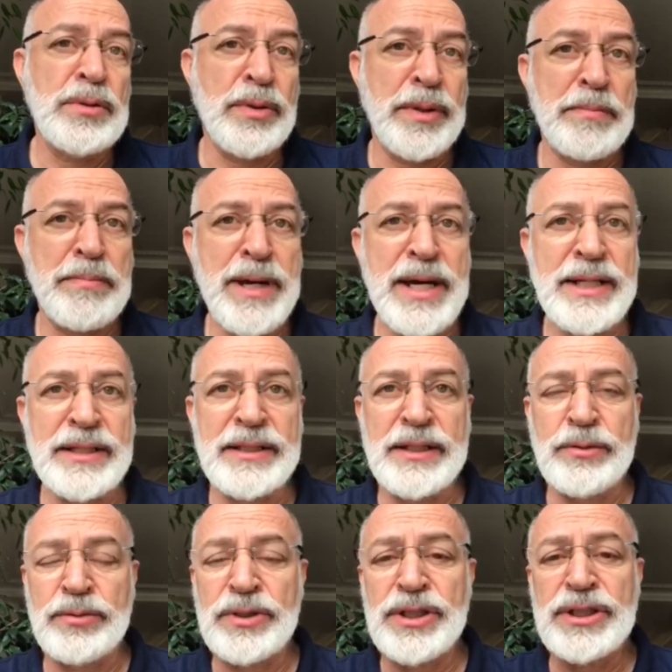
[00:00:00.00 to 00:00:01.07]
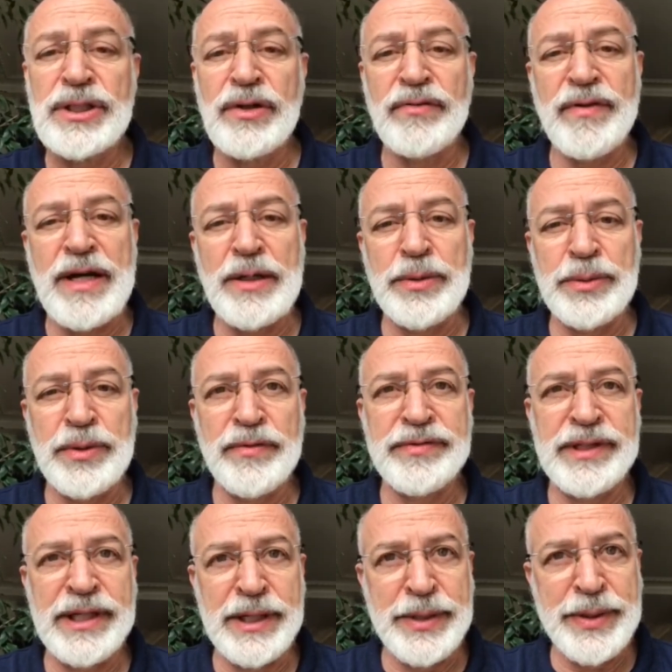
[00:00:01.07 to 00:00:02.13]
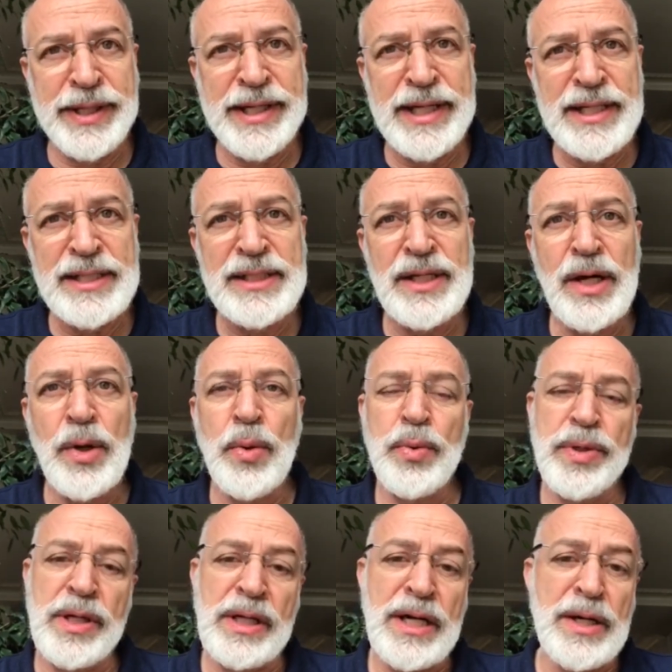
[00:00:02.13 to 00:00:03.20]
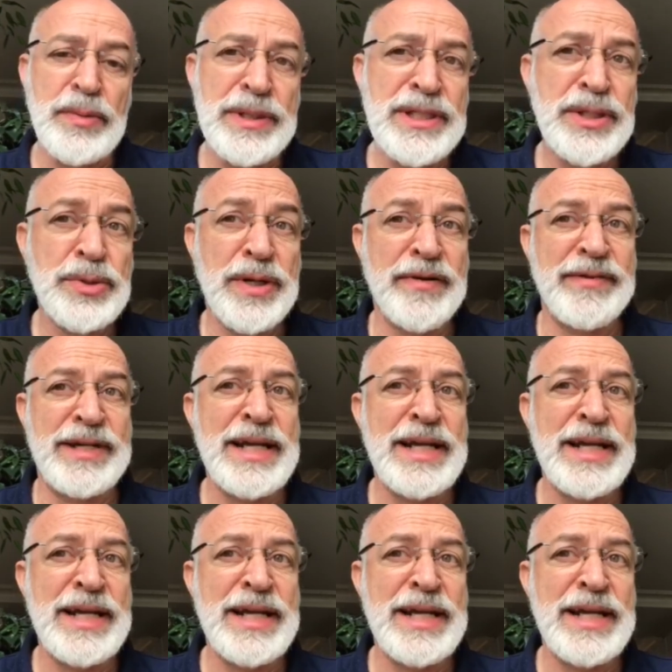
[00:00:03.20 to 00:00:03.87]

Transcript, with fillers: knowing better the nutritional value of the ingredients will allow us to have